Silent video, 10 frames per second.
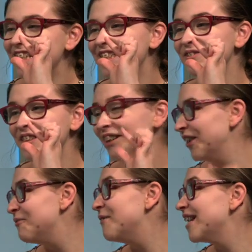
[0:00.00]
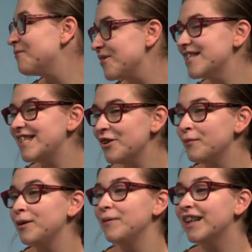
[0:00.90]
as severe, but it will still
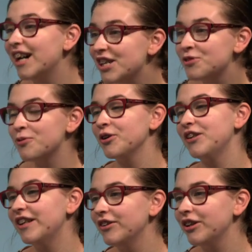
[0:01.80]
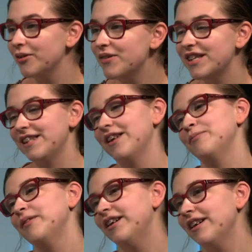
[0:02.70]
be, because we're still using
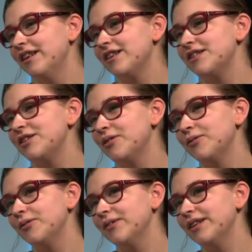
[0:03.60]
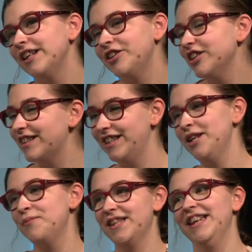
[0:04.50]
them. So it just
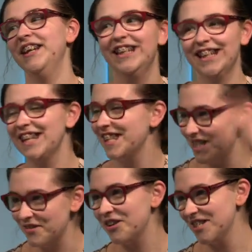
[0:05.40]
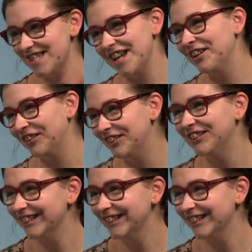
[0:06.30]
keeps getting into this vicious cycle.